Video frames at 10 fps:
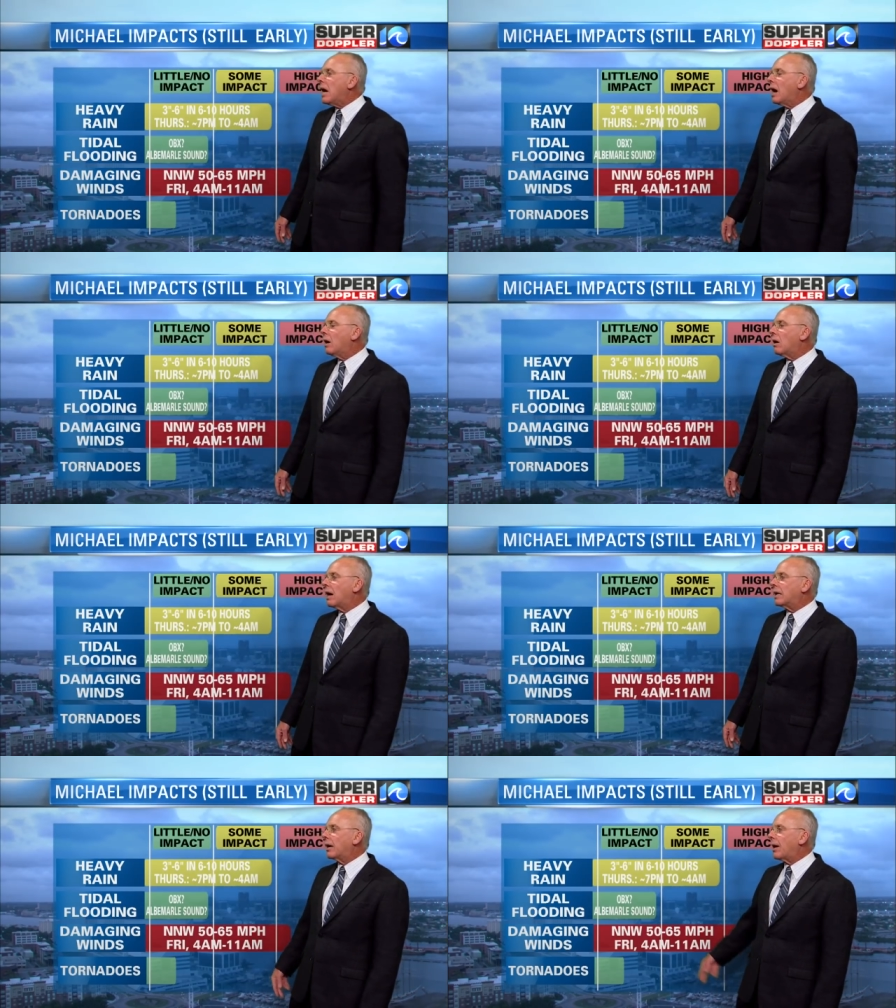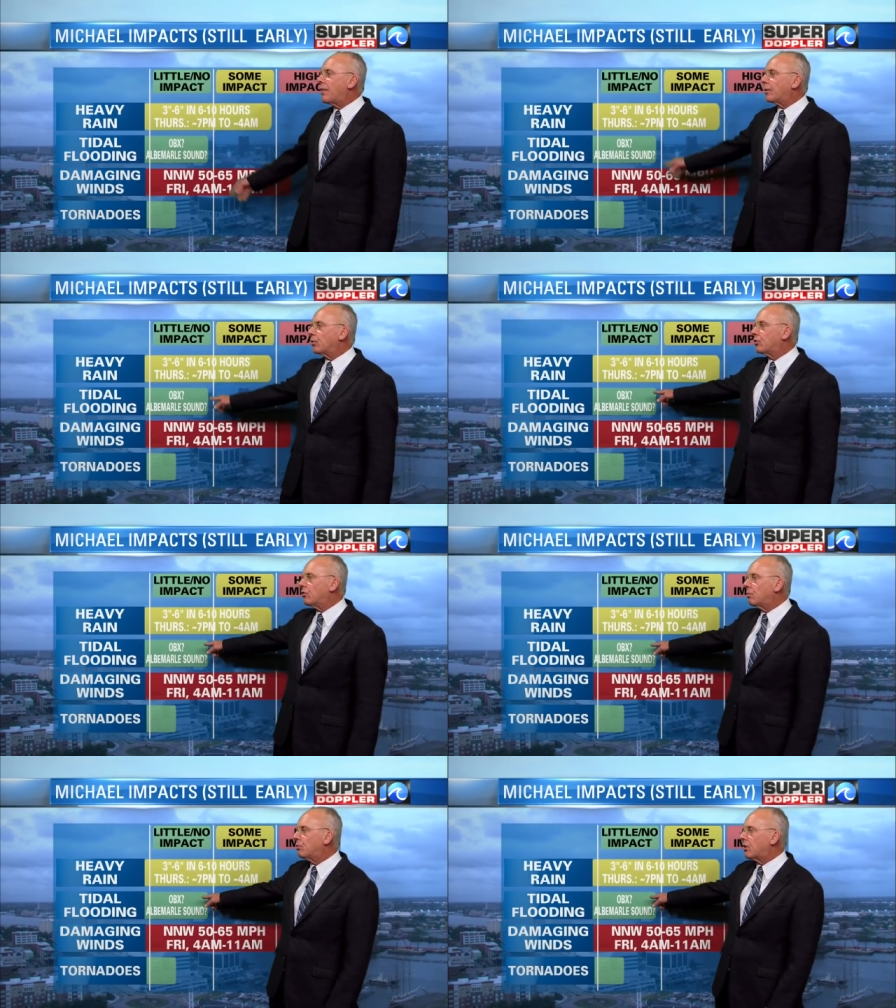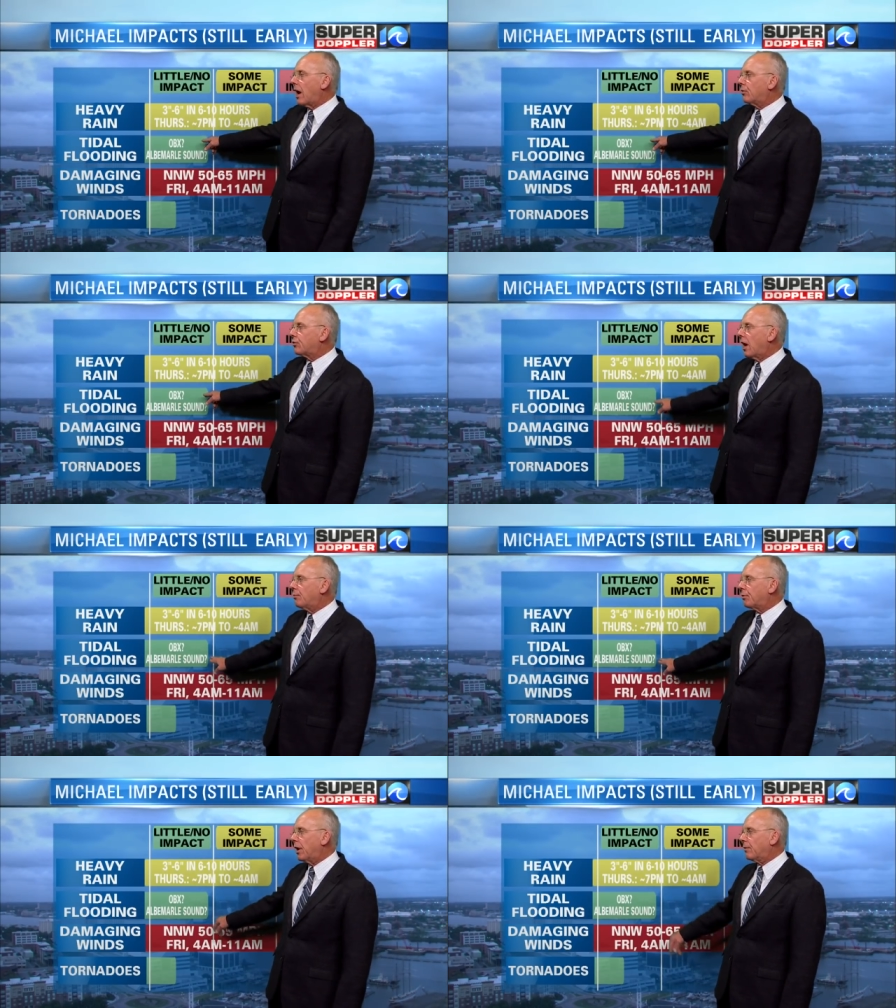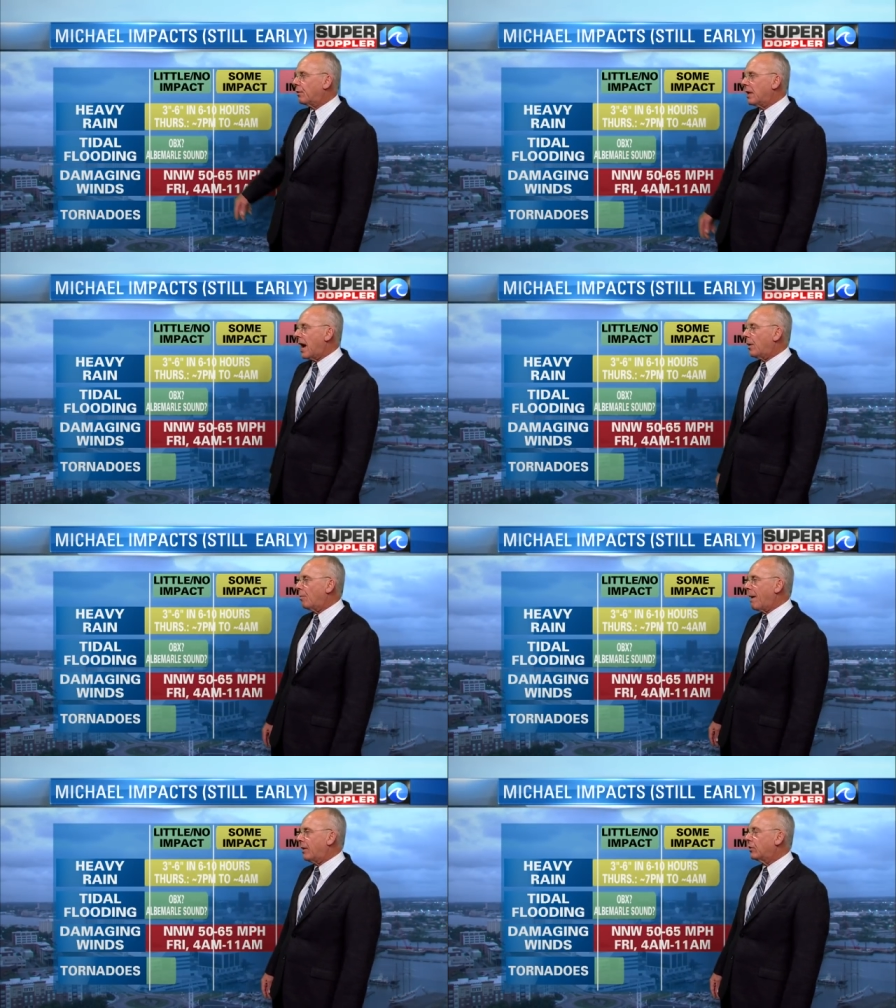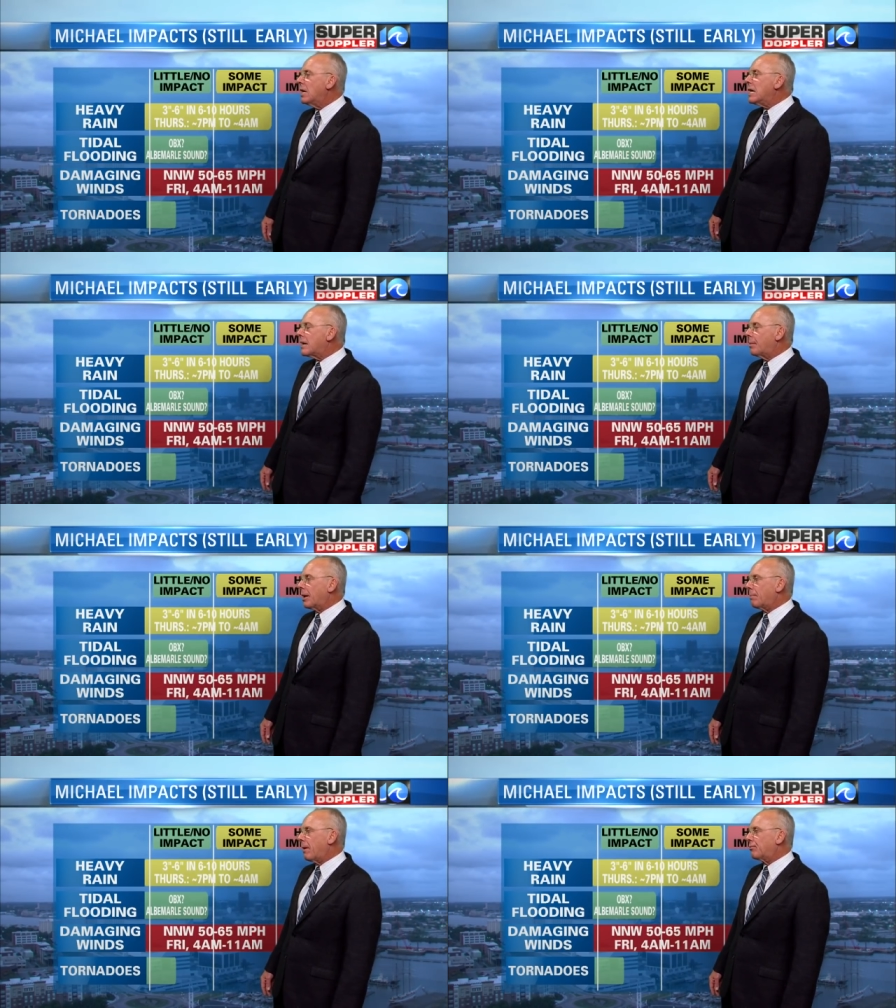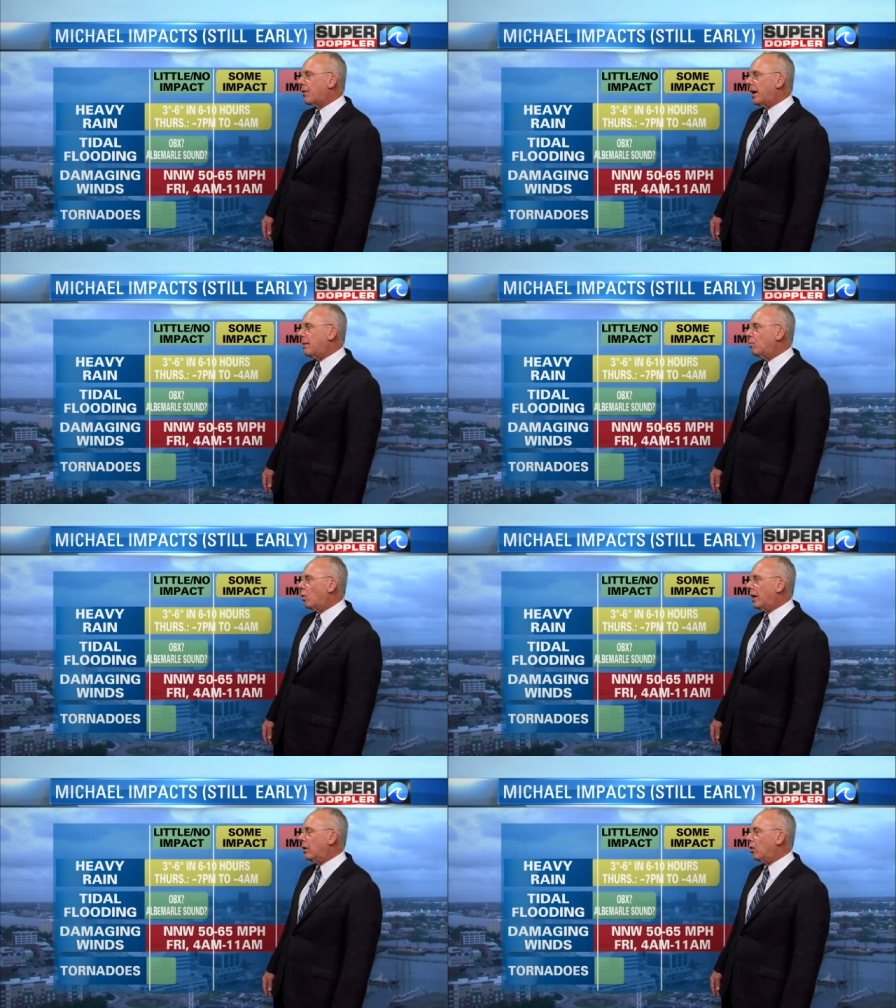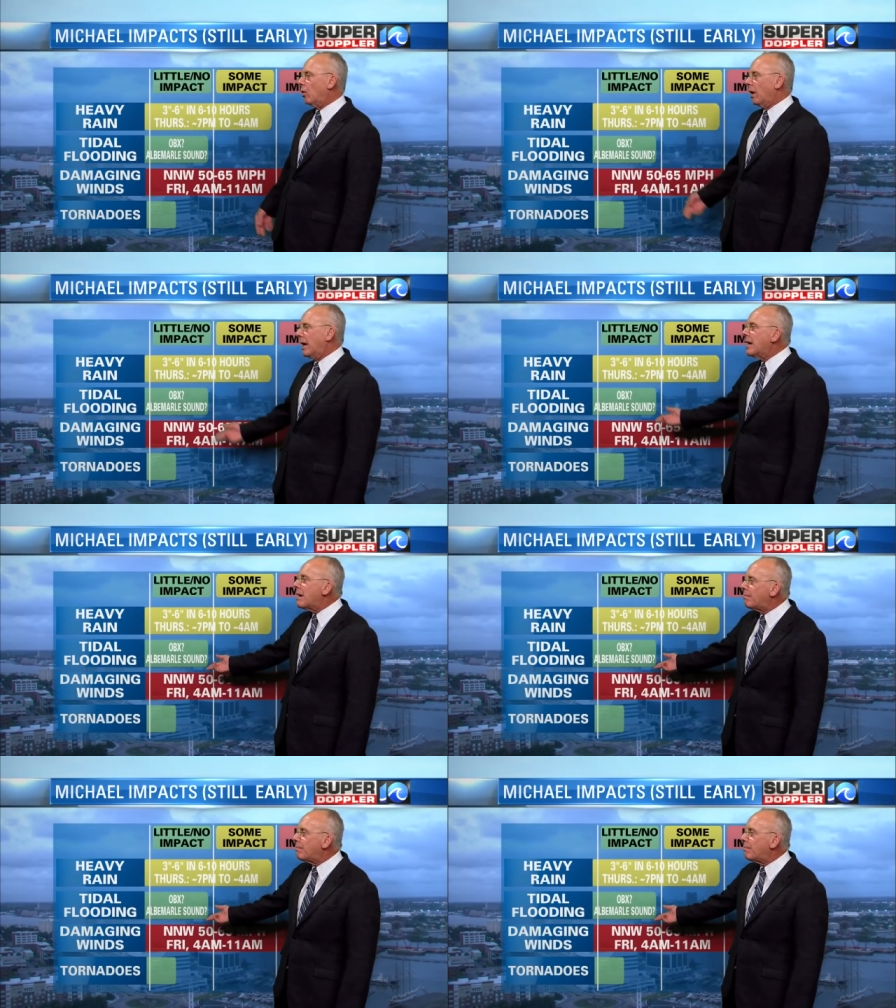Uh, again, I think we'll see some sound side flooding for the Outer Banks coming up on Friday morning early.